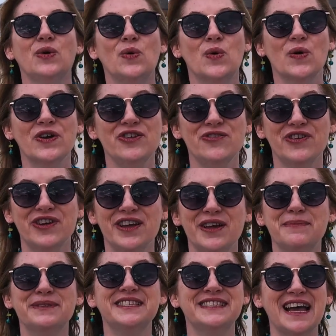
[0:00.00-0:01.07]
or you can
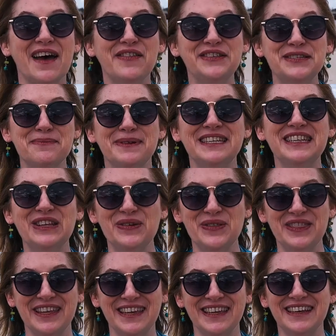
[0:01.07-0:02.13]
come south to
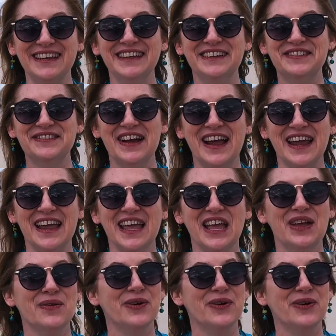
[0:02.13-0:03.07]
Midlothian, right?